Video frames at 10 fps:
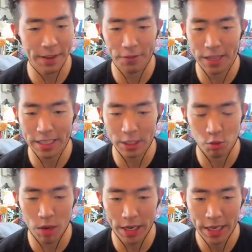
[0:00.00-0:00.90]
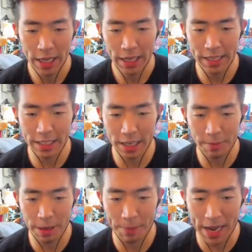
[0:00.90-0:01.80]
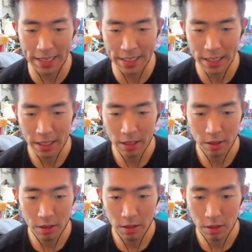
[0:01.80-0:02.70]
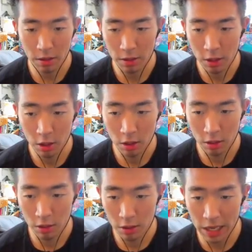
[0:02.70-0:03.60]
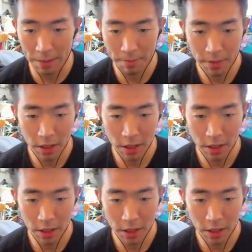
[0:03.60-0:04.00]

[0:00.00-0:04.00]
Definitely thinks it's a run. It's going to be a pass. Got him.